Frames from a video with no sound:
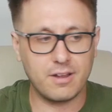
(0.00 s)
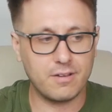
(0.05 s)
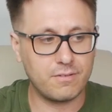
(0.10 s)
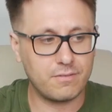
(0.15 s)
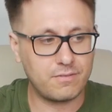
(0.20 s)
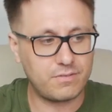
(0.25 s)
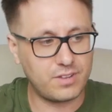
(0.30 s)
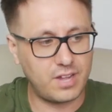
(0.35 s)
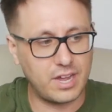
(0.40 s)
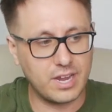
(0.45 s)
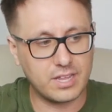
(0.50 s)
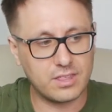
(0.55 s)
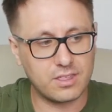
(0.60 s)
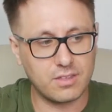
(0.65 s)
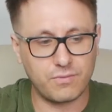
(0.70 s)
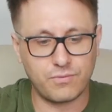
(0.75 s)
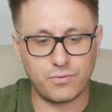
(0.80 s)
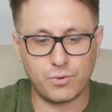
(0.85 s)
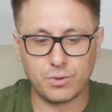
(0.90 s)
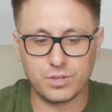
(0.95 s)
of like the
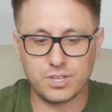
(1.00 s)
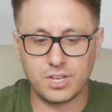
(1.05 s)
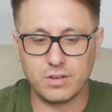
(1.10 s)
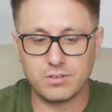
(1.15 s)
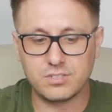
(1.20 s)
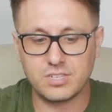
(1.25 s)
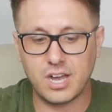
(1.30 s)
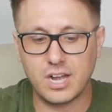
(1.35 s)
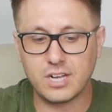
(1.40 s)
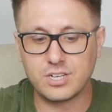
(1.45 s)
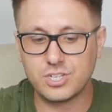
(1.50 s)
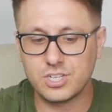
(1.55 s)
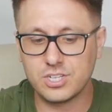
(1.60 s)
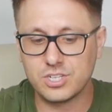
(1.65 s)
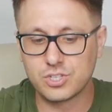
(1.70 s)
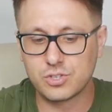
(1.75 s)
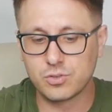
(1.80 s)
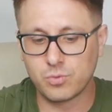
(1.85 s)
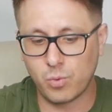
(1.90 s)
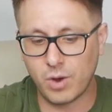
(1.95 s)
Folio
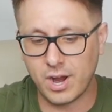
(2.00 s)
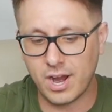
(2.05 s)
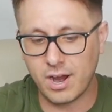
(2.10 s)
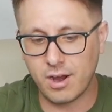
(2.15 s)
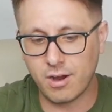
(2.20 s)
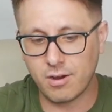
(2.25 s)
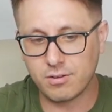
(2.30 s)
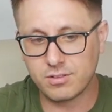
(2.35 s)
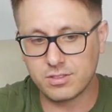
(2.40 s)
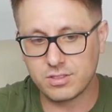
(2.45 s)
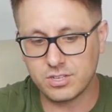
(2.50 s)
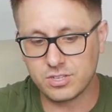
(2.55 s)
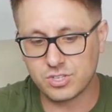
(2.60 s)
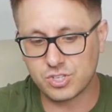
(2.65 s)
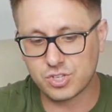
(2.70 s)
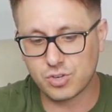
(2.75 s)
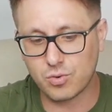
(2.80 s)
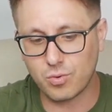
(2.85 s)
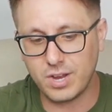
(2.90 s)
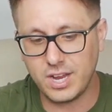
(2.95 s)
Touches where the
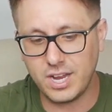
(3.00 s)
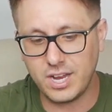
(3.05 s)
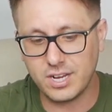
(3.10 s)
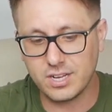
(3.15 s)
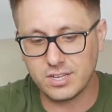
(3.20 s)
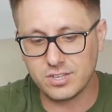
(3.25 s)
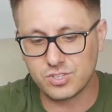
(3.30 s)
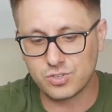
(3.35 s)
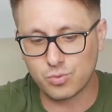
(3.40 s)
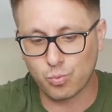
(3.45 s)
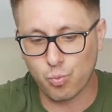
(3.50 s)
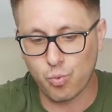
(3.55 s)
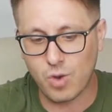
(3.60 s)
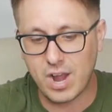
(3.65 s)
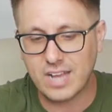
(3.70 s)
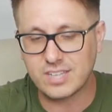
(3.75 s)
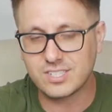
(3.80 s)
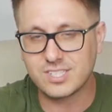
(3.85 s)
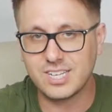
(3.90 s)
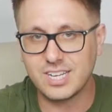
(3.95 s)
screen is
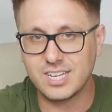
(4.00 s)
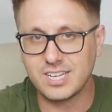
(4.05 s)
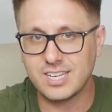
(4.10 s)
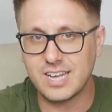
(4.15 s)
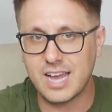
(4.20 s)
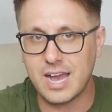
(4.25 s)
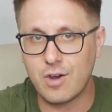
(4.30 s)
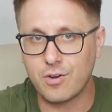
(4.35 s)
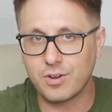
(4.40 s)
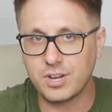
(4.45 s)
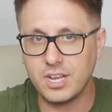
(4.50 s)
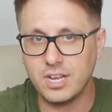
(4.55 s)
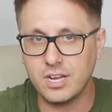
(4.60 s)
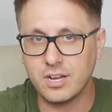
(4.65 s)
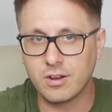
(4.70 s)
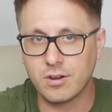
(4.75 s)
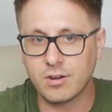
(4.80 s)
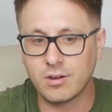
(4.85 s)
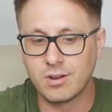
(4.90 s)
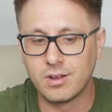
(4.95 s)
resting down
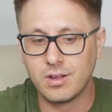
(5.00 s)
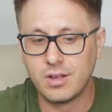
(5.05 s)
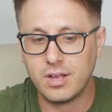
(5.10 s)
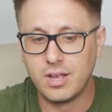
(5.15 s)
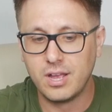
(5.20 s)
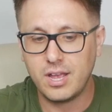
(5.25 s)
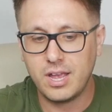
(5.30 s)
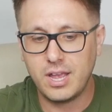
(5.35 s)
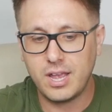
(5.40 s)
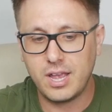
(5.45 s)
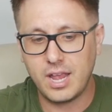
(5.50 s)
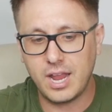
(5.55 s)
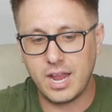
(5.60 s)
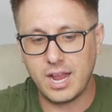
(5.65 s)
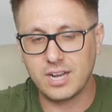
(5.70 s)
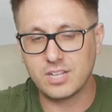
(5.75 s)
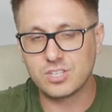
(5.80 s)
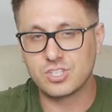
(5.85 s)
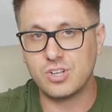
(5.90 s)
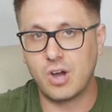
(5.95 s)
here
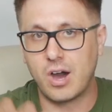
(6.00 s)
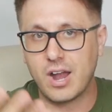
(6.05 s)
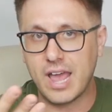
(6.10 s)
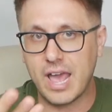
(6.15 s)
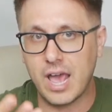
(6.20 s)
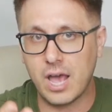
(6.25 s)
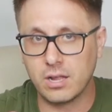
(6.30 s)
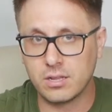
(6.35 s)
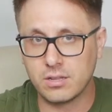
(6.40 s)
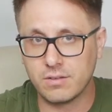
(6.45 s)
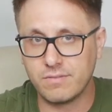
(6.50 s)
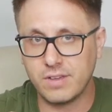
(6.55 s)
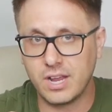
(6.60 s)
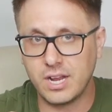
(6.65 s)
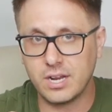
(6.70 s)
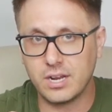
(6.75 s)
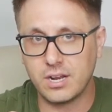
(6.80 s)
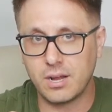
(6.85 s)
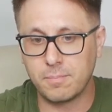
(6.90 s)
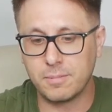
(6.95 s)
and it's not
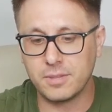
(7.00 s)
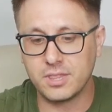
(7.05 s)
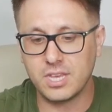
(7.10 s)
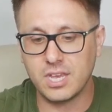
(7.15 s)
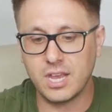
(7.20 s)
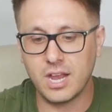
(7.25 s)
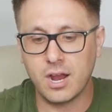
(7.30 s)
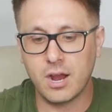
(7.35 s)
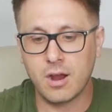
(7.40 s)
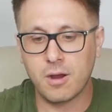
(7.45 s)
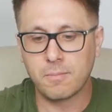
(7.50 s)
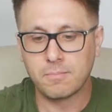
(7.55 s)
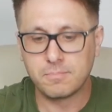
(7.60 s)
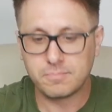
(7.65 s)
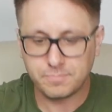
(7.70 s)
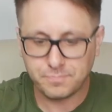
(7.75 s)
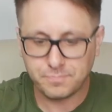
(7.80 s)
elevated up in the air.